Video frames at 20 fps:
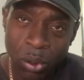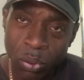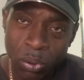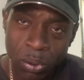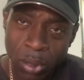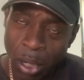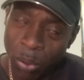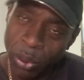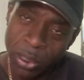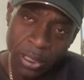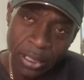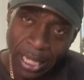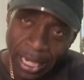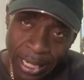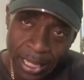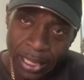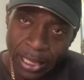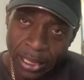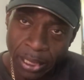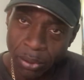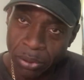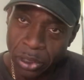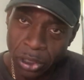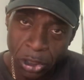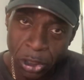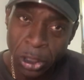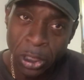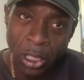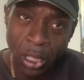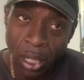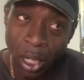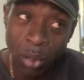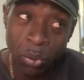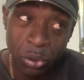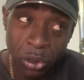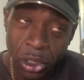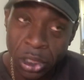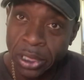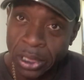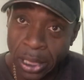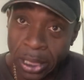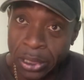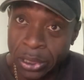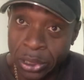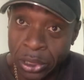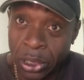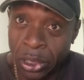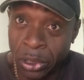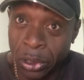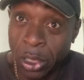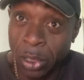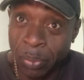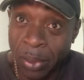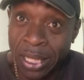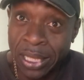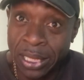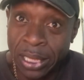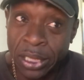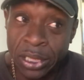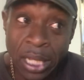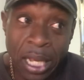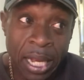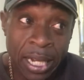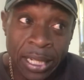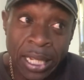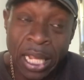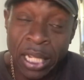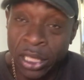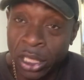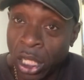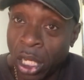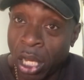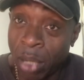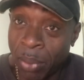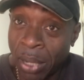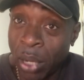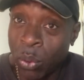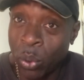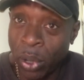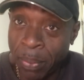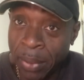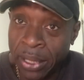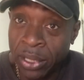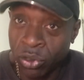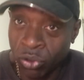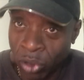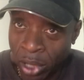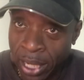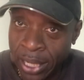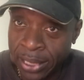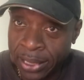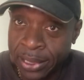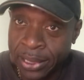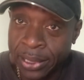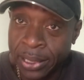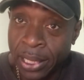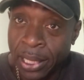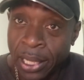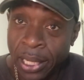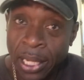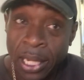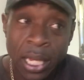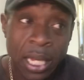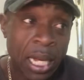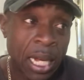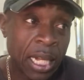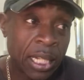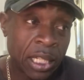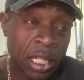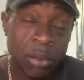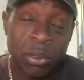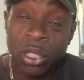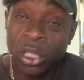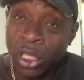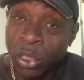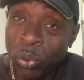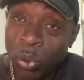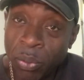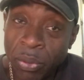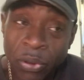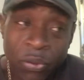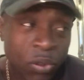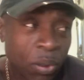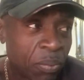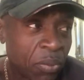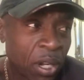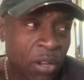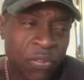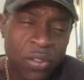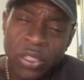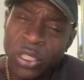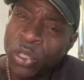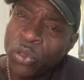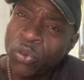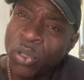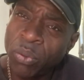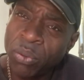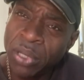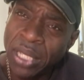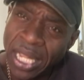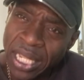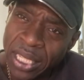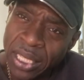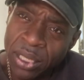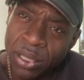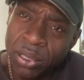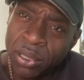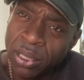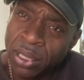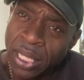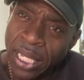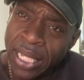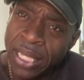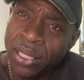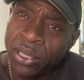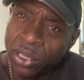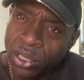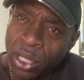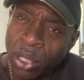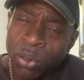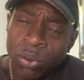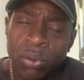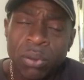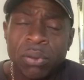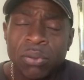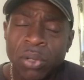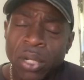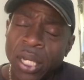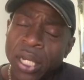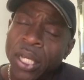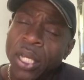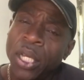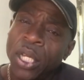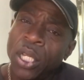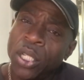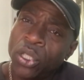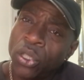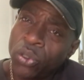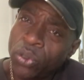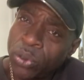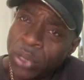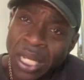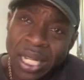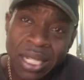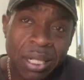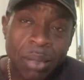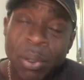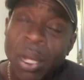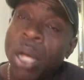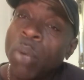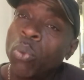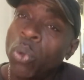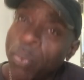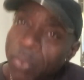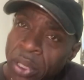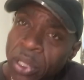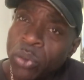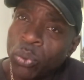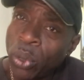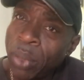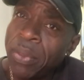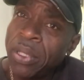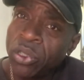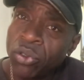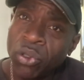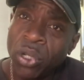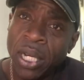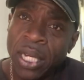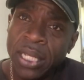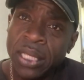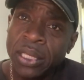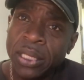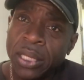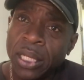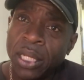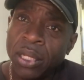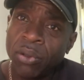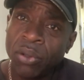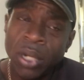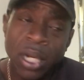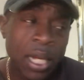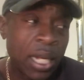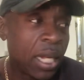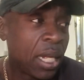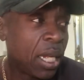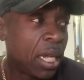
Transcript: I wasn't heckling. I was just basically shouting out, about women's rights. And because this woman's from, I think she's from Leytonstone, right? Just shouting about women's rights, right?